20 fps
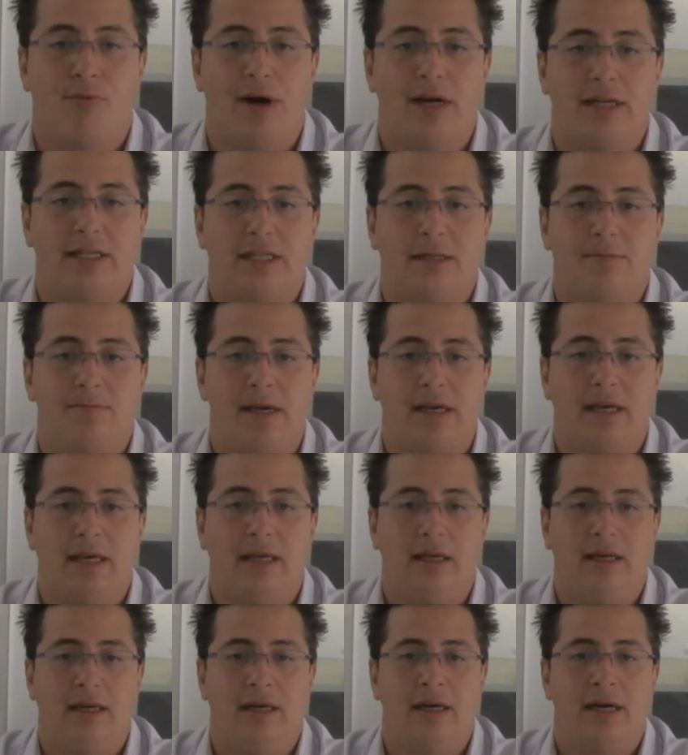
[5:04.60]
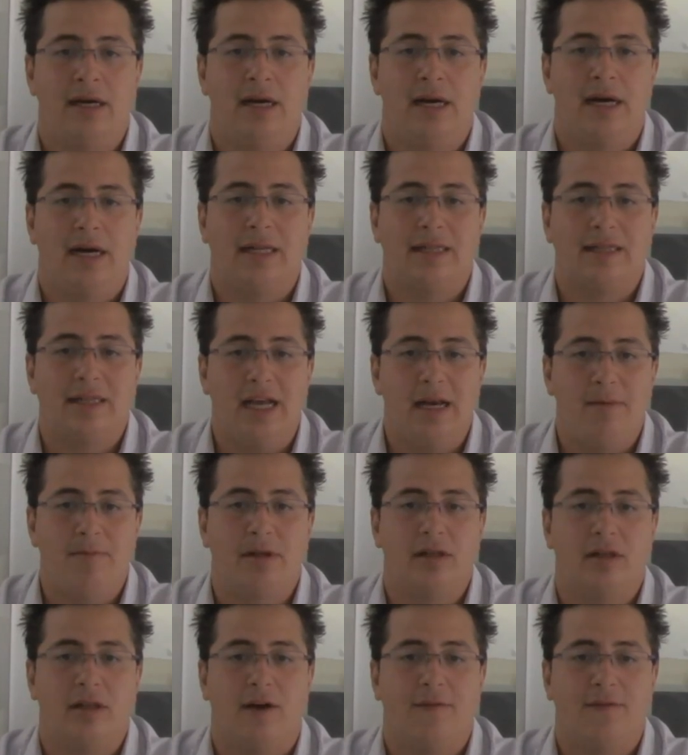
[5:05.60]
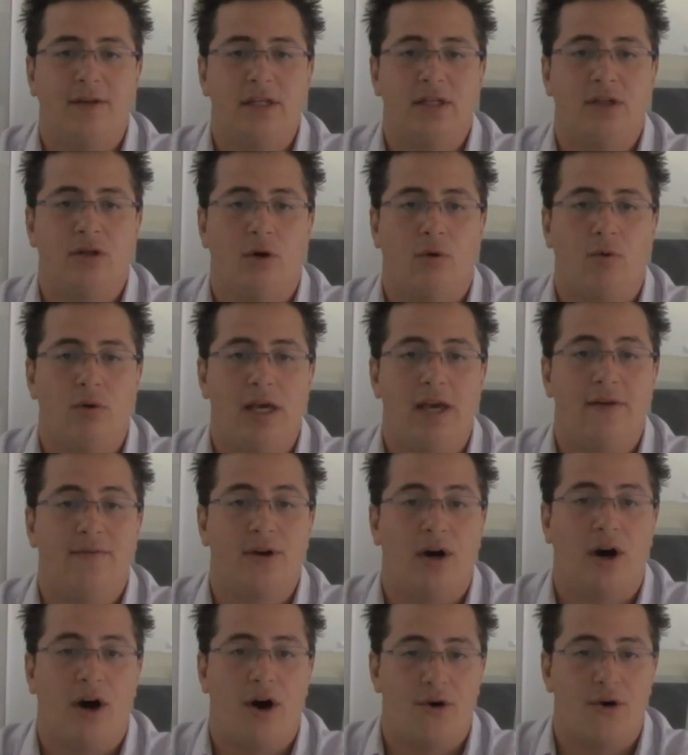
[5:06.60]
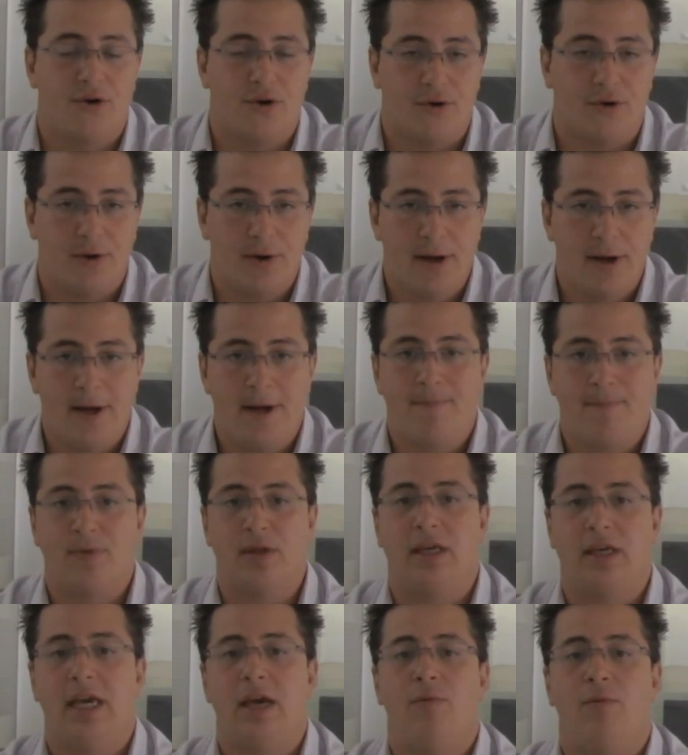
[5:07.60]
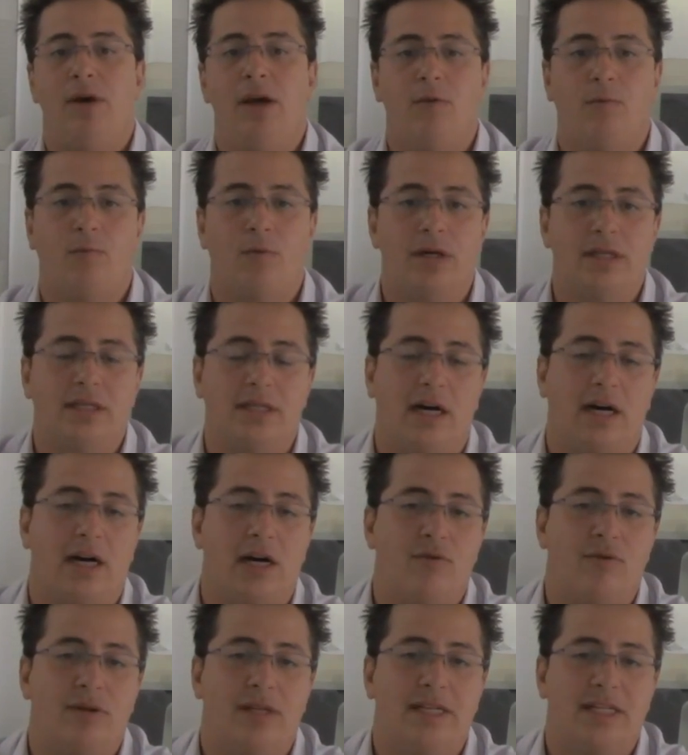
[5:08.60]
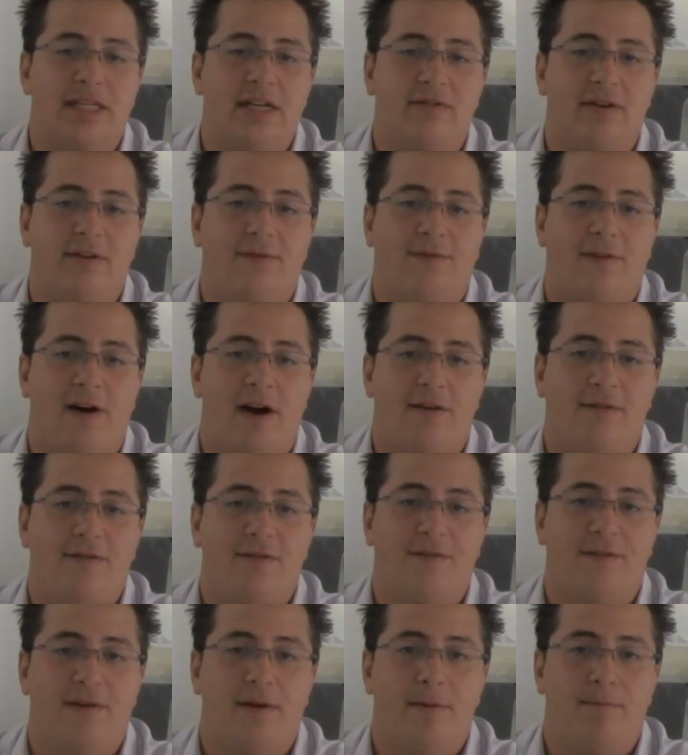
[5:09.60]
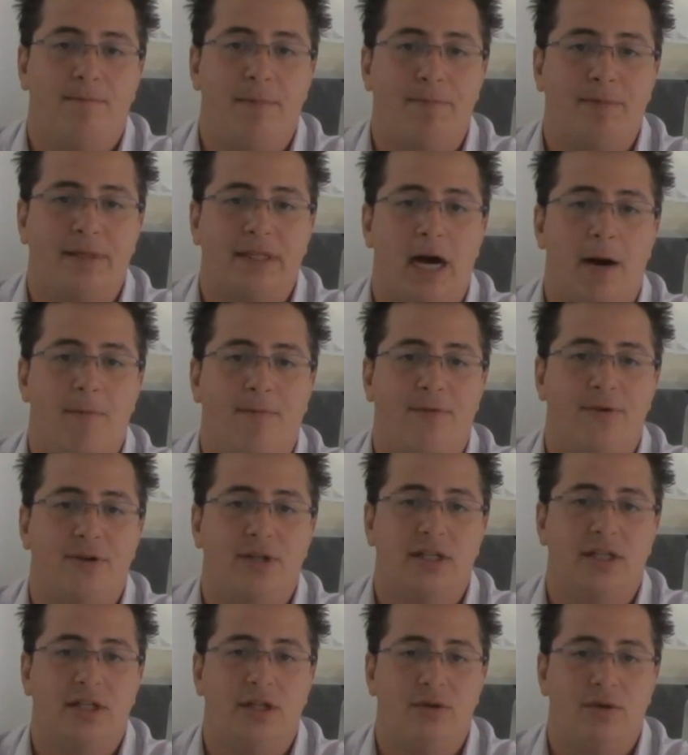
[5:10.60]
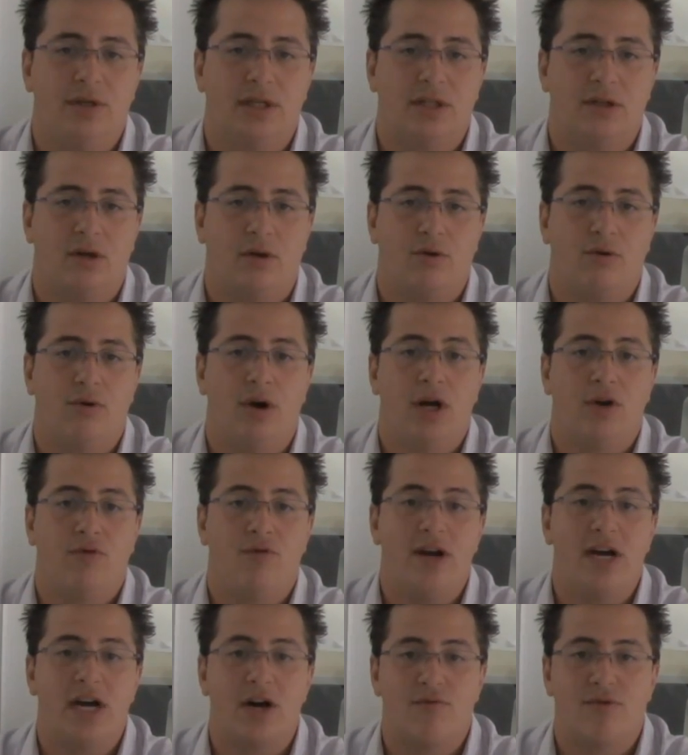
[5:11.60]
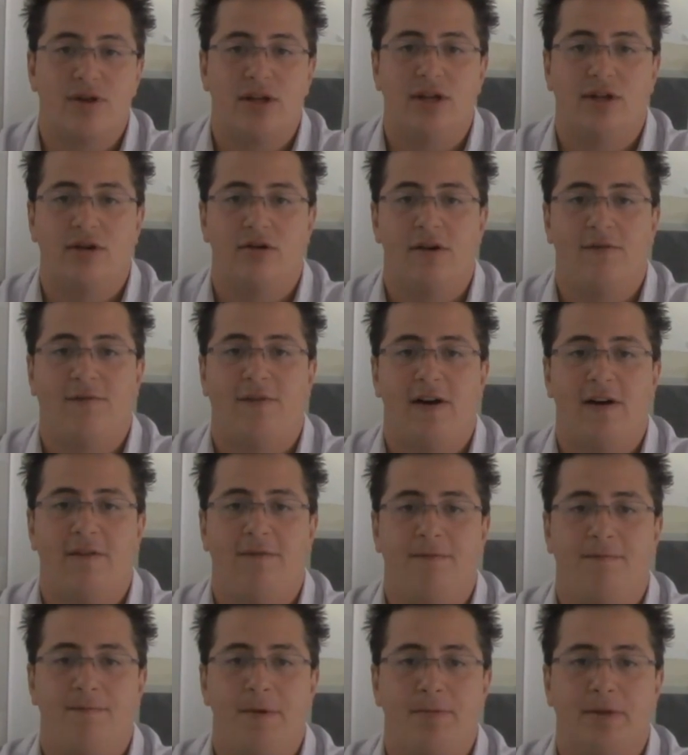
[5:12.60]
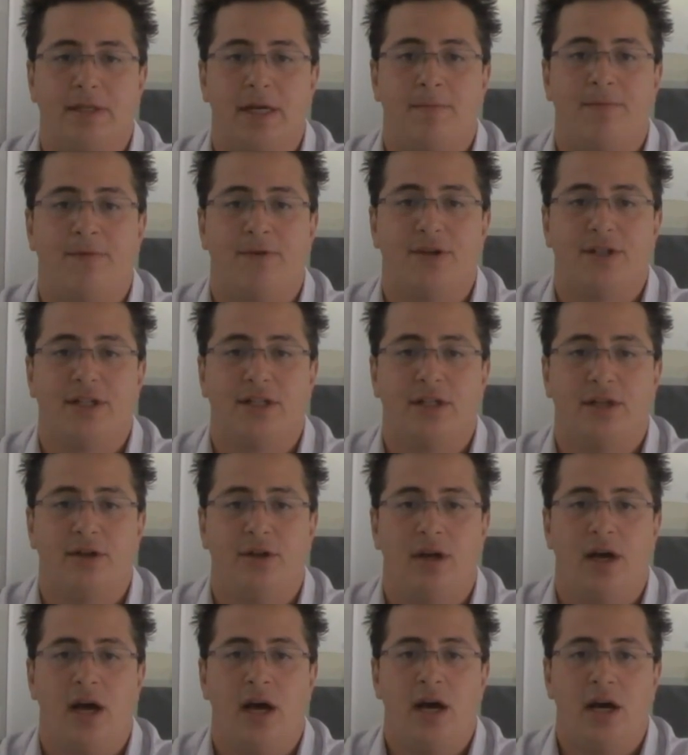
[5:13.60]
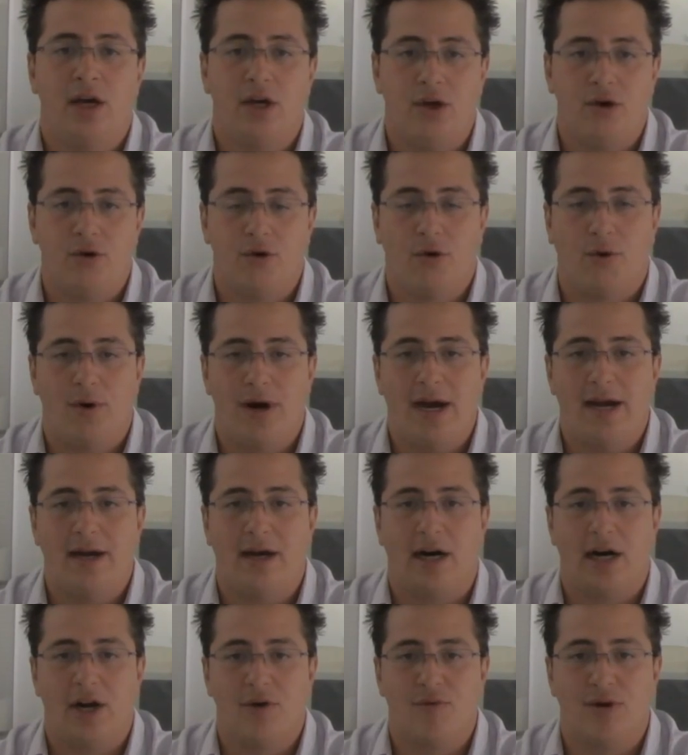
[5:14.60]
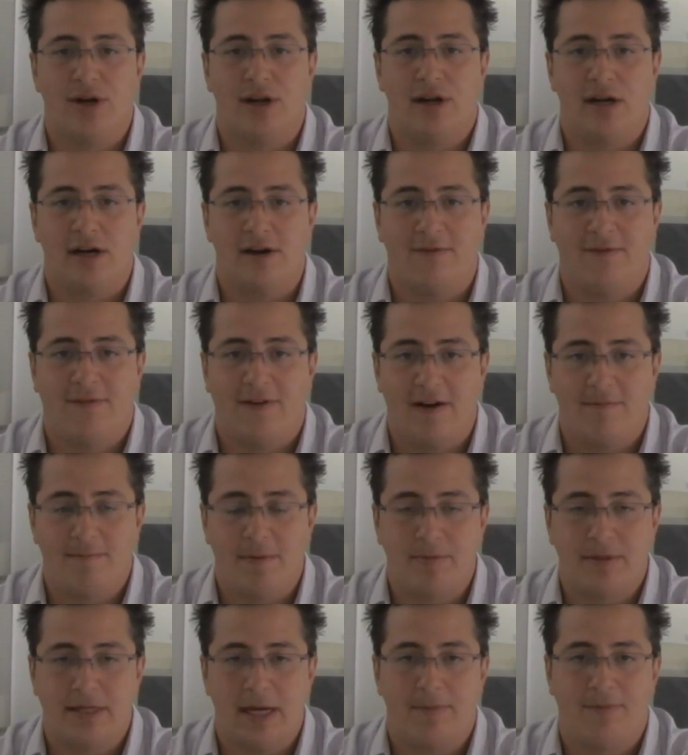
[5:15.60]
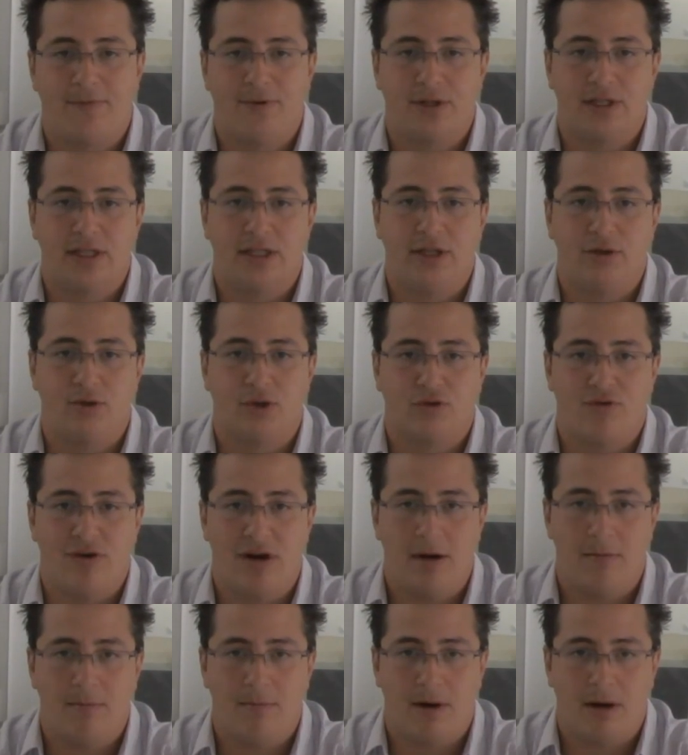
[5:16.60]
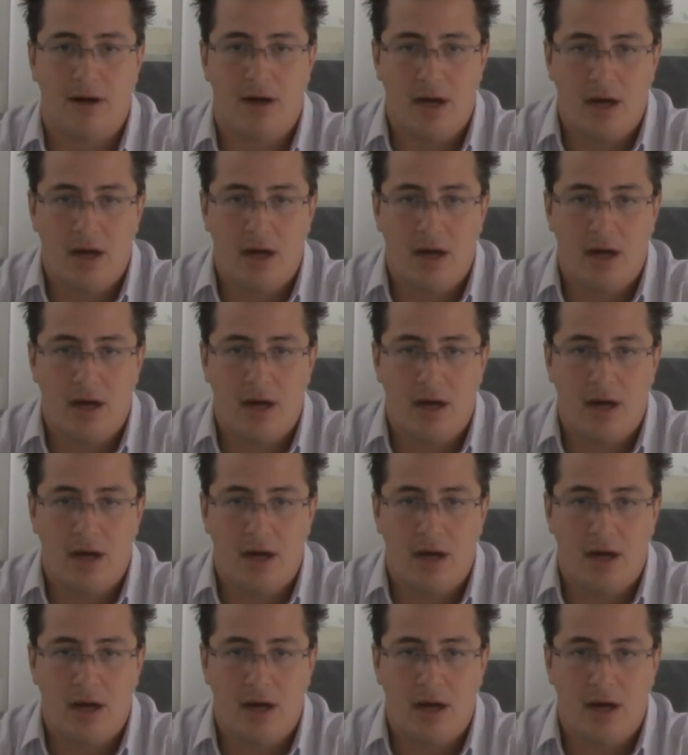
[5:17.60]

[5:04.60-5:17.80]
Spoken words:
prices, making attainment of his goal even harder. The Kiwi was 175 pips up versus the US dollar, 335 pips up versus the euro, and 195 pips up versus the Australian